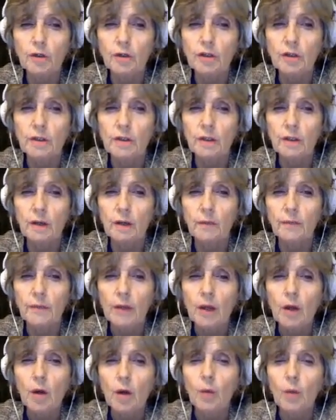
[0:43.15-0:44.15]
which is,
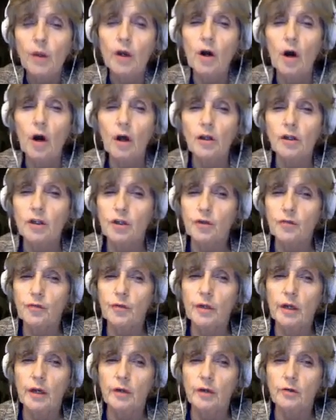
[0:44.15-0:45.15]
we call it
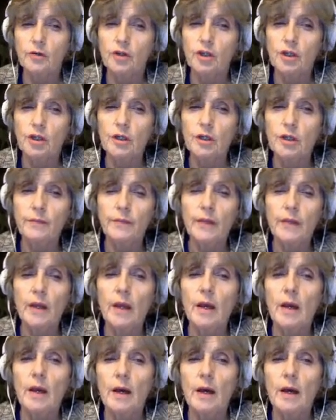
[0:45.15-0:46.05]
tree energy.